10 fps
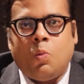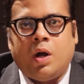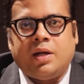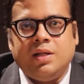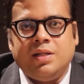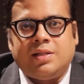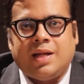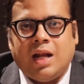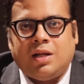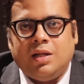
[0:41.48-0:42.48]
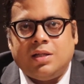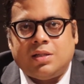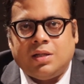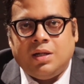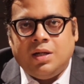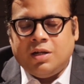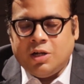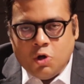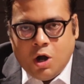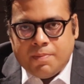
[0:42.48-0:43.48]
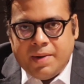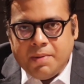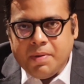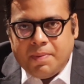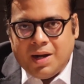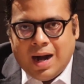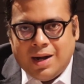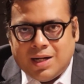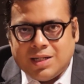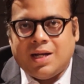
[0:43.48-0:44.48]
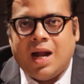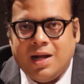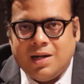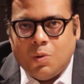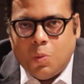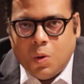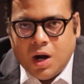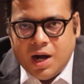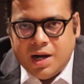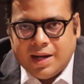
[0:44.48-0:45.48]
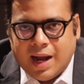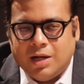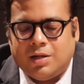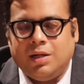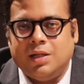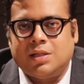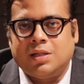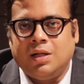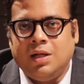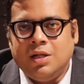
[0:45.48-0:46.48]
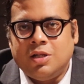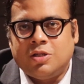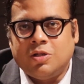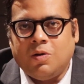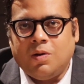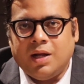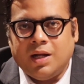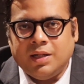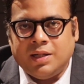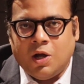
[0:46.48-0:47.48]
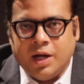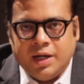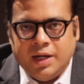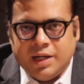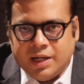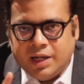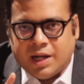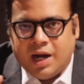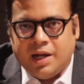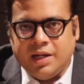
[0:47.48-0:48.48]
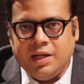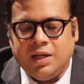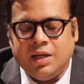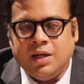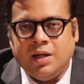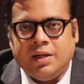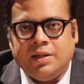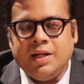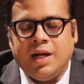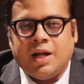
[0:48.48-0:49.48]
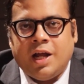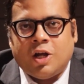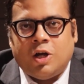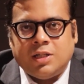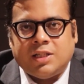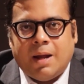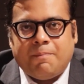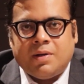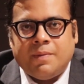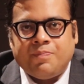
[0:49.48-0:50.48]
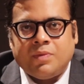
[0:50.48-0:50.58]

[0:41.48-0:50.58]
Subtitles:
what is calculus. Not many people understand the word calculus. So, in entirety, the entire concept